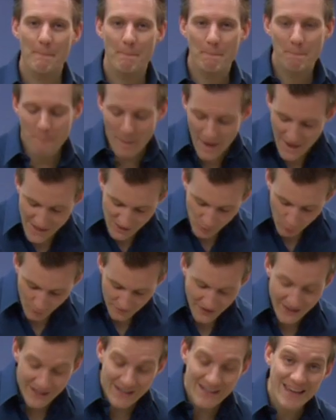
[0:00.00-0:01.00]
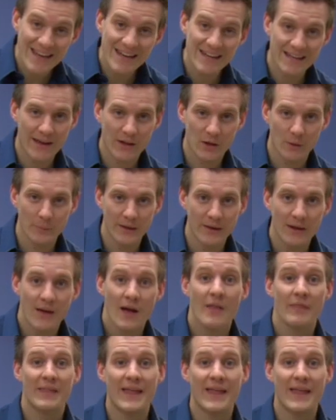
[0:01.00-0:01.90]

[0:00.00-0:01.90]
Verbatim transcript: and bake it within a heating element